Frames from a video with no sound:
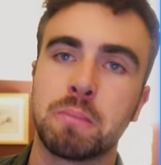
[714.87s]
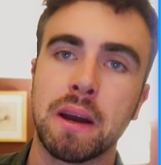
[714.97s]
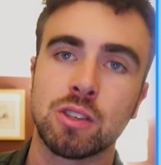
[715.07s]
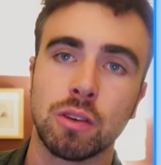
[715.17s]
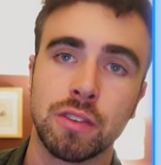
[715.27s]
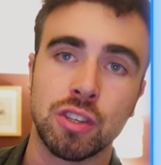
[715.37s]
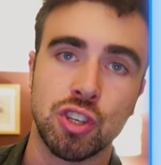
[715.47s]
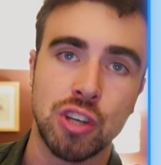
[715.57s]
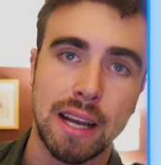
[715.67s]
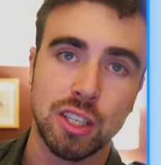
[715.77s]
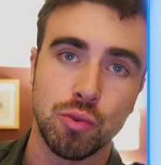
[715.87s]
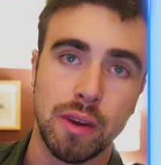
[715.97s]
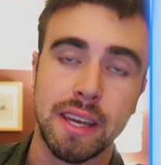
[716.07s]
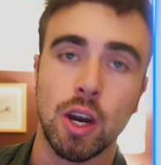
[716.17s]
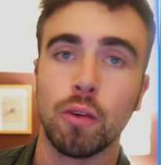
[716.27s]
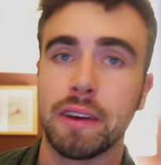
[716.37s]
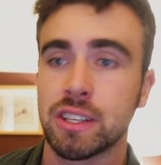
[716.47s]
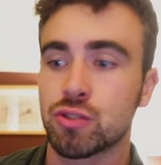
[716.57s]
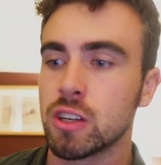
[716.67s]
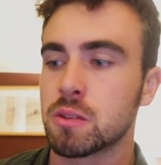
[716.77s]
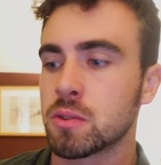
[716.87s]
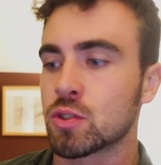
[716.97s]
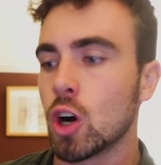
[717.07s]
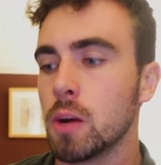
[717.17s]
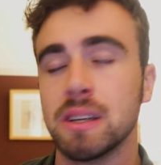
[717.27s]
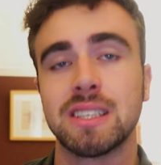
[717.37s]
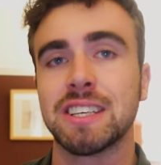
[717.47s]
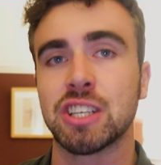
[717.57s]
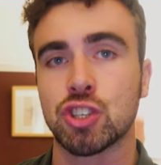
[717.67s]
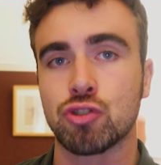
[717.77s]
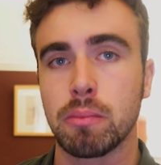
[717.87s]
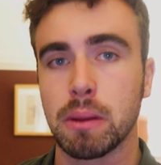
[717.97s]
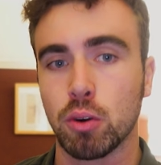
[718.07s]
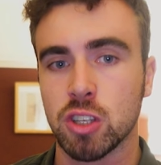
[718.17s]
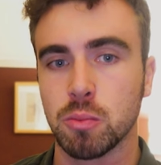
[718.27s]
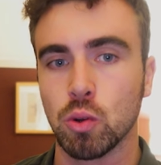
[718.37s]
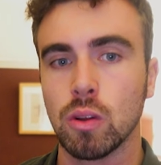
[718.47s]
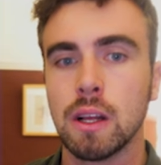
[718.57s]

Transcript: based off the trajectory of history of subscribers is extremely possible.